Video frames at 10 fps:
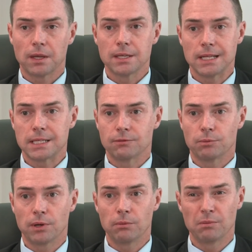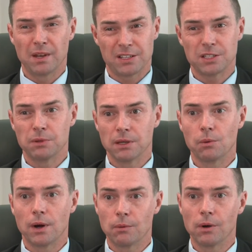is less of a problem than actually being
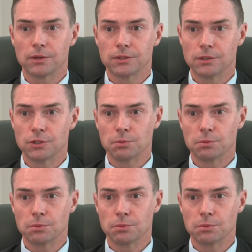awake while the surgery